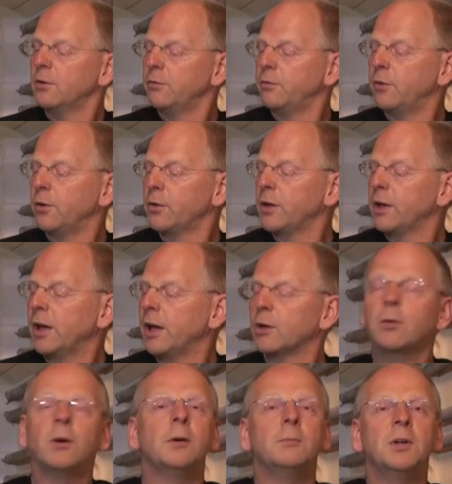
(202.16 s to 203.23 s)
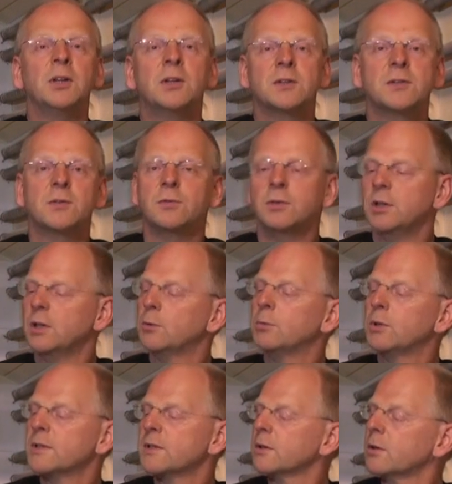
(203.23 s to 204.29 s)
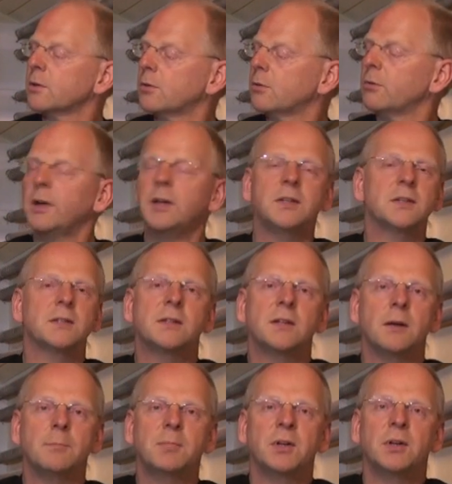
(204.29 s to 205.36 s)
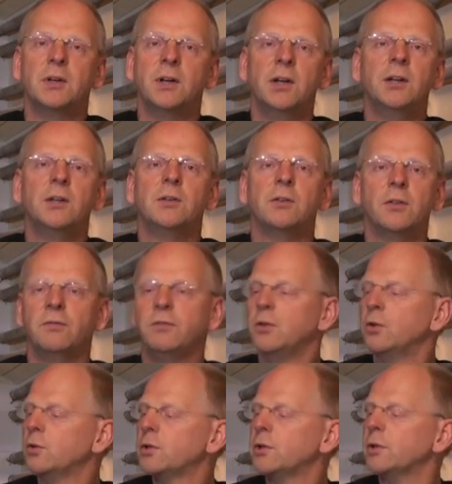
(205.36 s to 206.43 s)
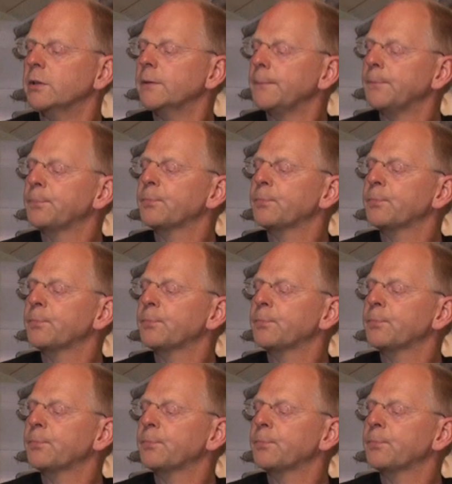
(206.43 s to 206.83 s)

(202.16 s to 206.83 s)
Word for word: for the aquarium industry, it was a great step into the future